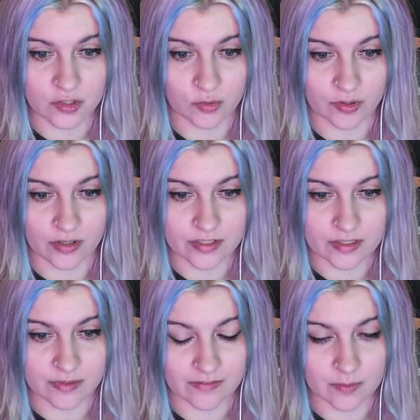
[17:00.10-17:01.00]
at all. This
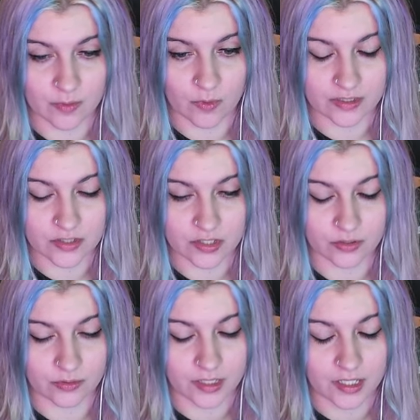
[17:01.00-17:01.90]
would have to be 1 and
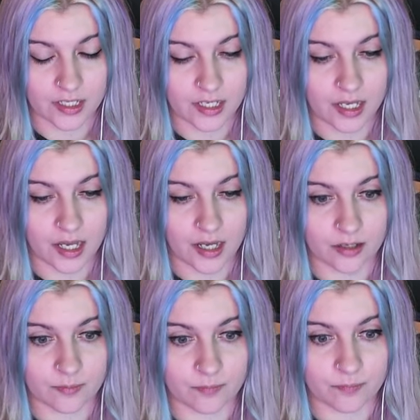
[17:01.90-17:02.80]

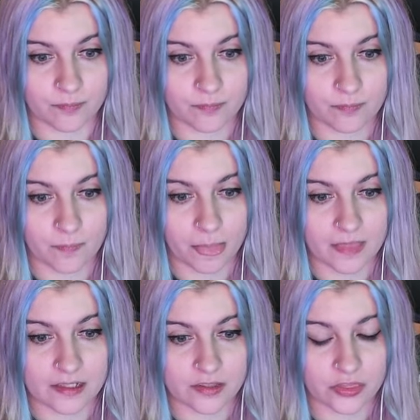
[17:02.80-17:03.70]
2.
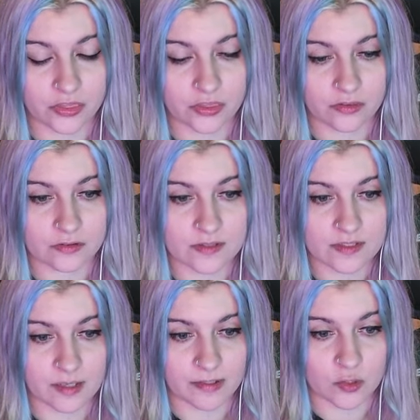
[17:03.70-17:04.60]

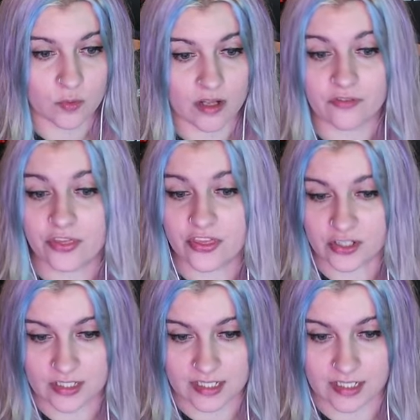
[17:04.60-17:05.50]
Skipping 12,
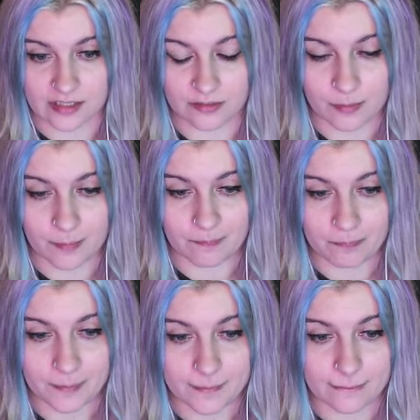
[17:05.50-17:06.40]
13.
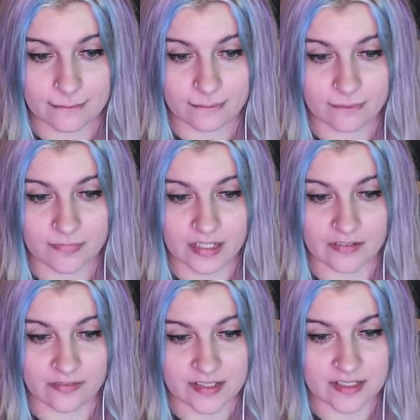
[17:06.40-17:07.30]
If
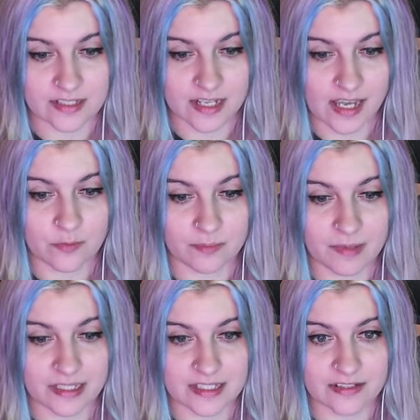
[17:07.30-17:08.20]
this is an 8, would
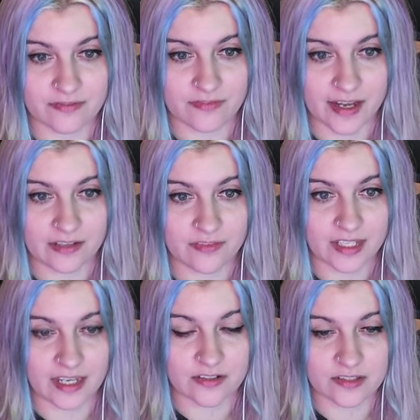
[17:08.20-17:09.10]
make this a 5. I
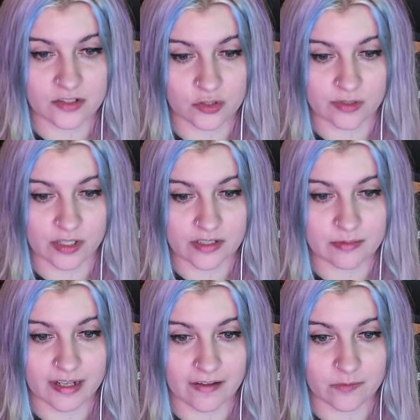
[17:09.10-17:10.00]
can't use a 2 at all, so it
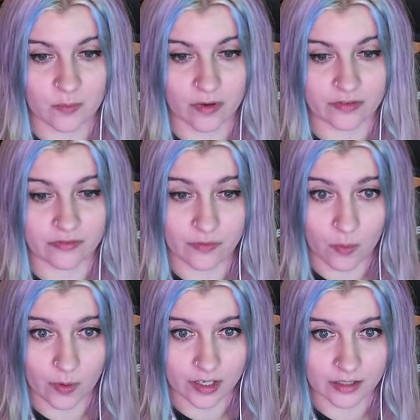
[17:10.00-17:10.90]
would have to be 1,
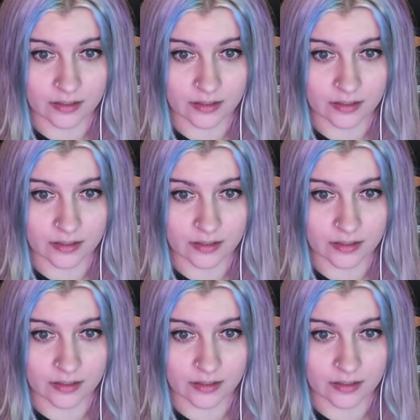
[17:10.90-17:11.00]
4,